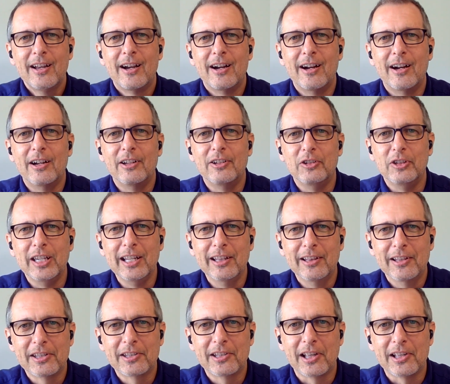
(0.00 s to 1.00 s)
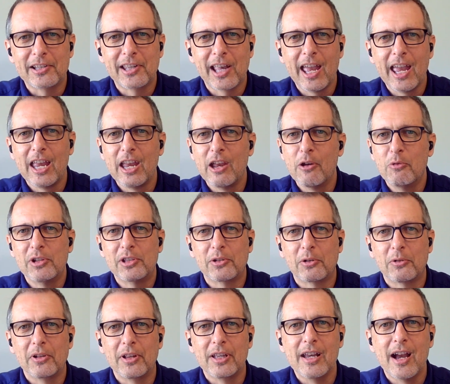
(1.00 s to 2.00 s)
Needless to say, it was
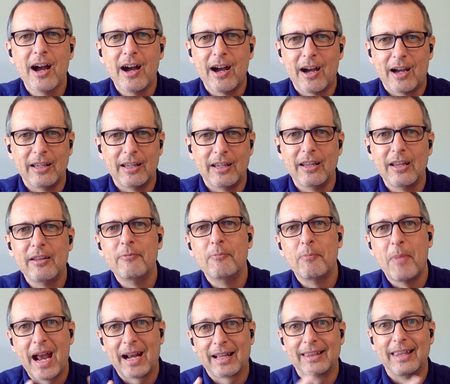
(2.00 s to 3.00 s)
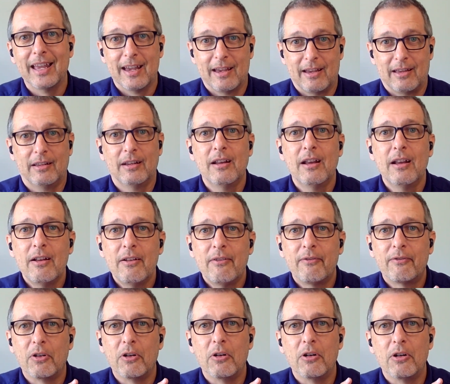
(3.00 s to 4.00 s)
early on back then
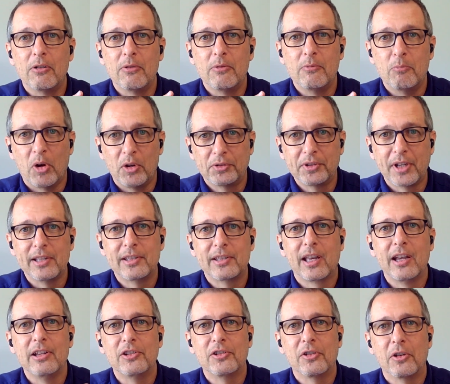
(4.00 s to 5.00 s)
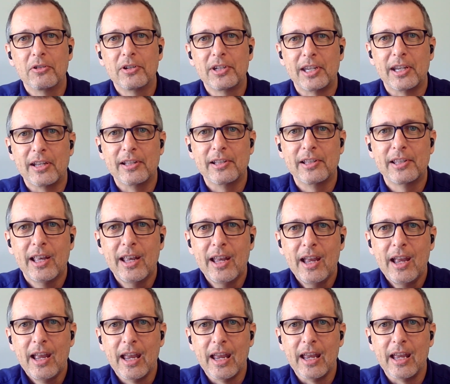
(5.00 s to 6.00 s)
for multi-site churches.
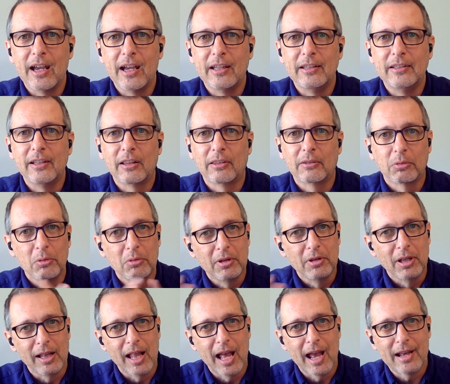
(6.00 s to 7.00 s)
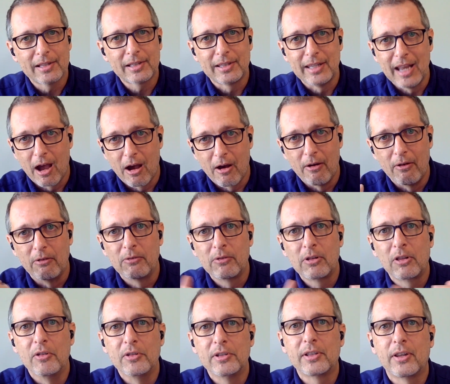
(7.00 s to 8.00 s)
And through the last now
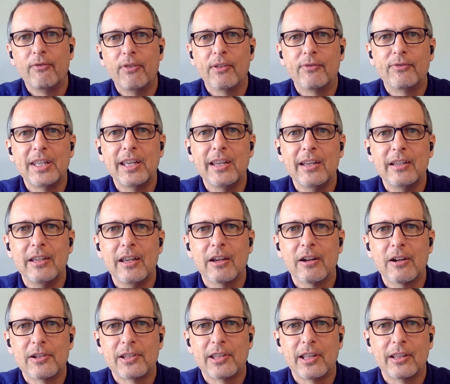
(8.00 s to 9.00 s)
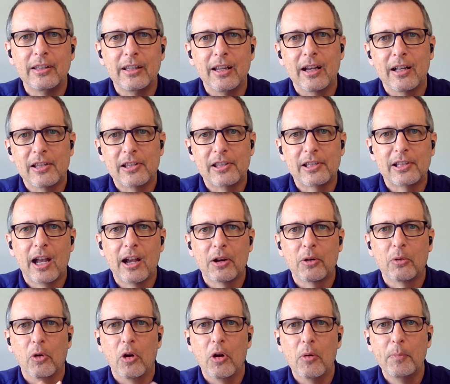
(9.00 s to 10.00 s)
close to 15 years at the Unstuck
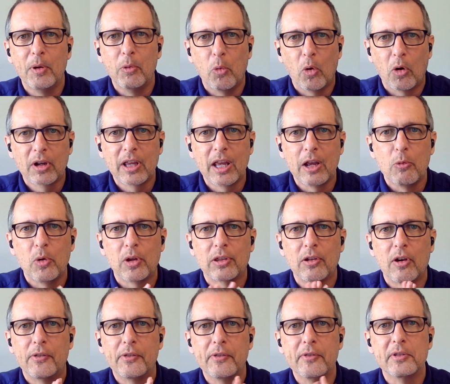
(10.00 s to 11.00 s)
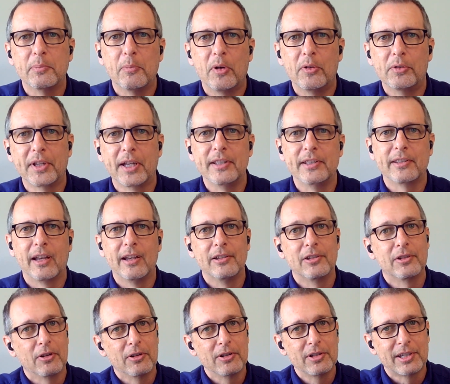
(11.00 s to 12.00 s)
Group and working with all those multi-site
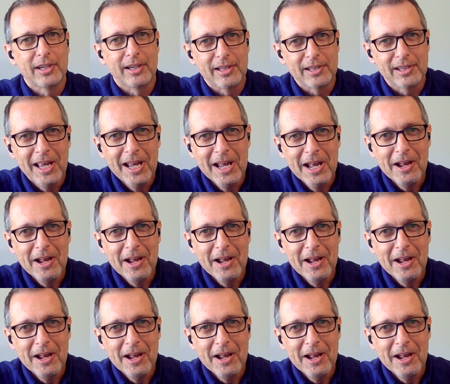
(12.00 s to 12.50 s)
churches,